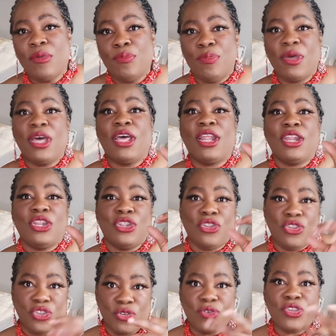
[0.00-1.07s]
but
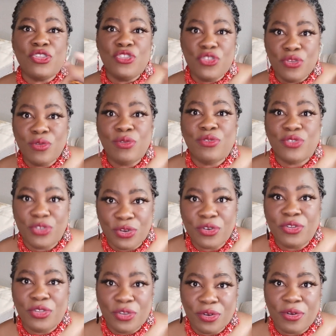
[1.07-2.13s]
you can use your
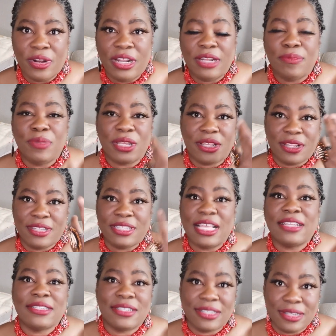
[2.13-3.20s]
urine because
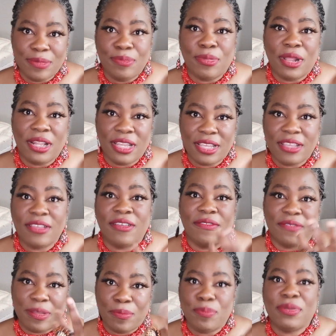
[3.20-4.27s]
that's symbolic of I'm